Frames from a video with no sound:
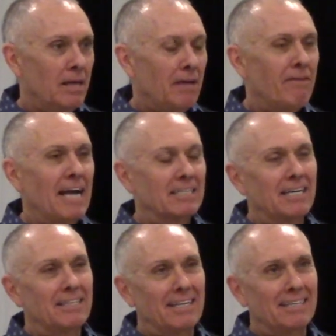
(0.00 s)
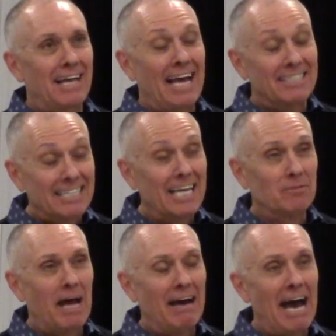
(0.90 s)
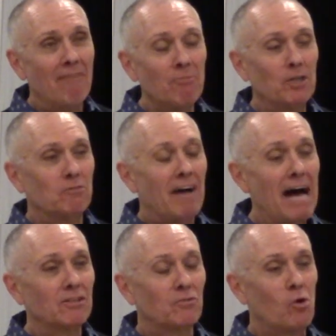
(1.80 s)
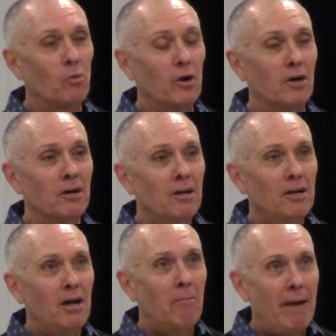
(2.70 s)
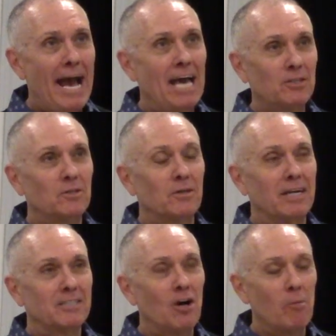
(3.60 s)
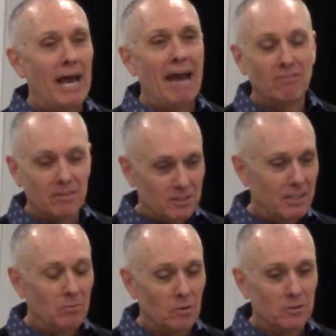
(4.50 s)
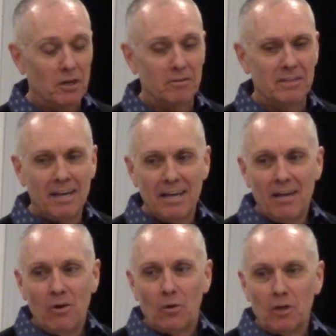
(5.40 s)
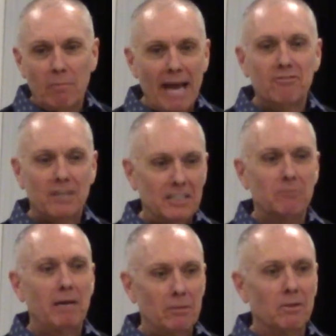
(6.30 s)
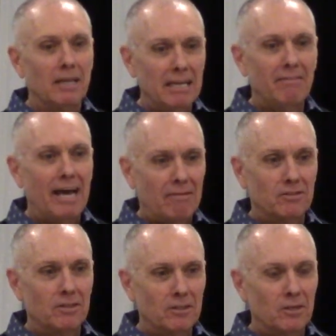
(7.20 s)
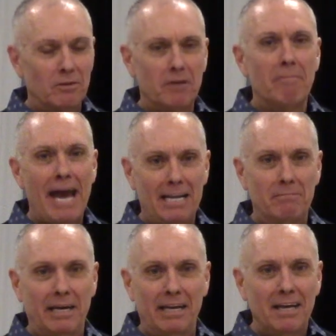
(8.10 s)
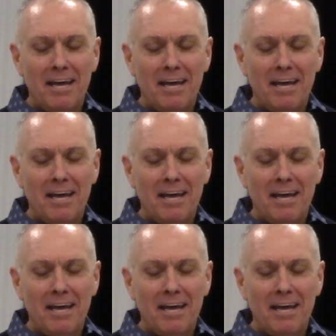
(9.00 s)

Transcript: In fact, I'd say, I, preached Bibles for where a pastor has told me after the Sunday morning service, you may have seen some people leaving after Sunday school, they're mad at me.